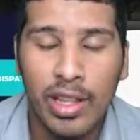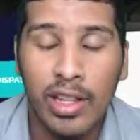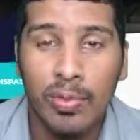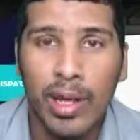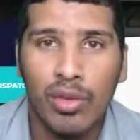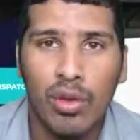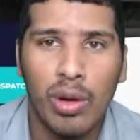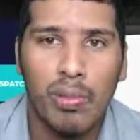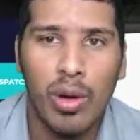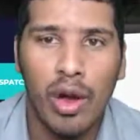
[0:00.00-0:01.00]
and dispatch
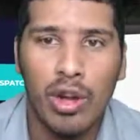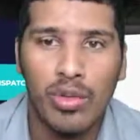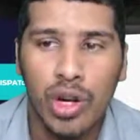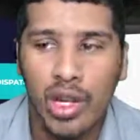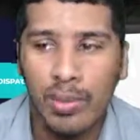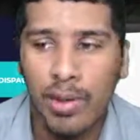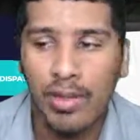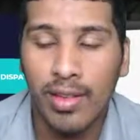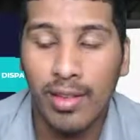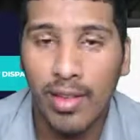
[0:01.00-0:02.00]
for a trucking
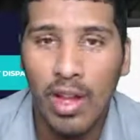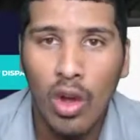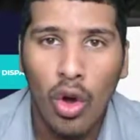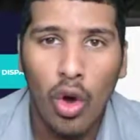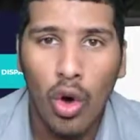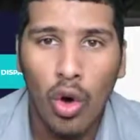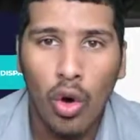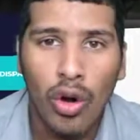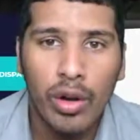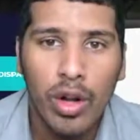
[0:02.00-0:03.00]
business,
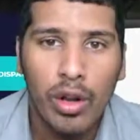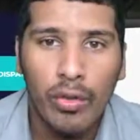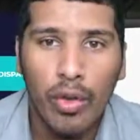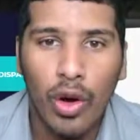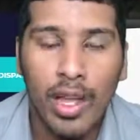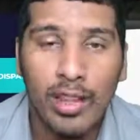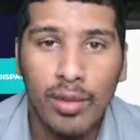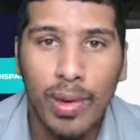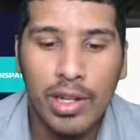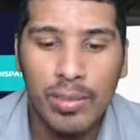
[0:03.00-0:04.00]
or for a
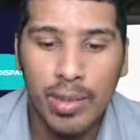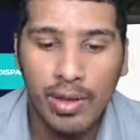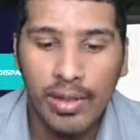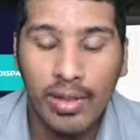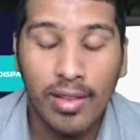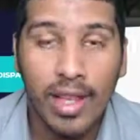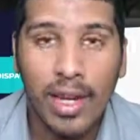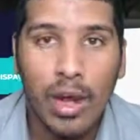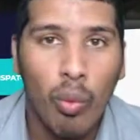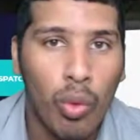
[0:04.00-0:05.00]
dispatching business,
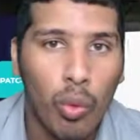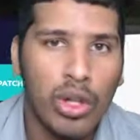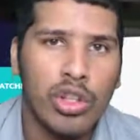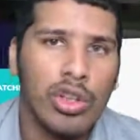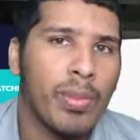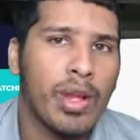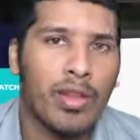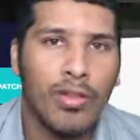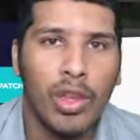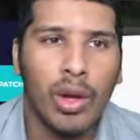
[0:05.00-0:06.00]
then we wish you the best
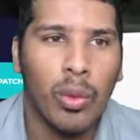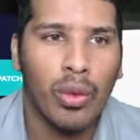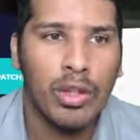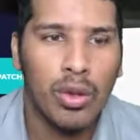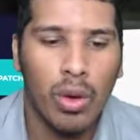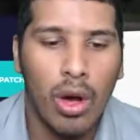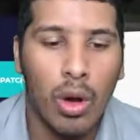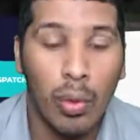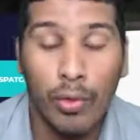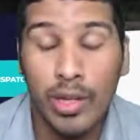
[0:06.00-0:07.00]
of luck with
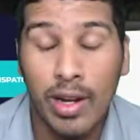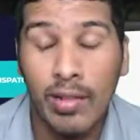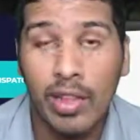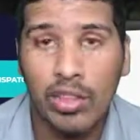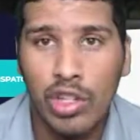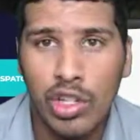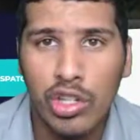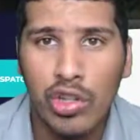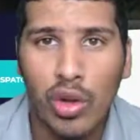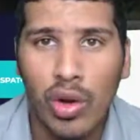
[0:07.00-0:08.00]
whichever decision
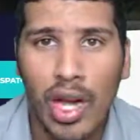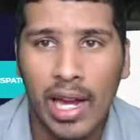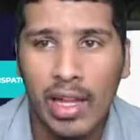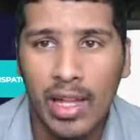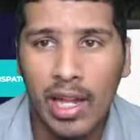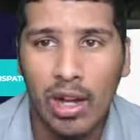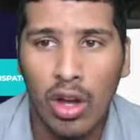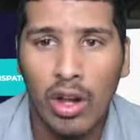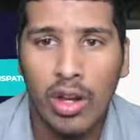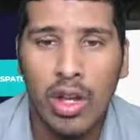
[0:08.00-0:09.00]
you go ahead and take
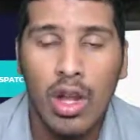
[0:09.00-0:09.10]
on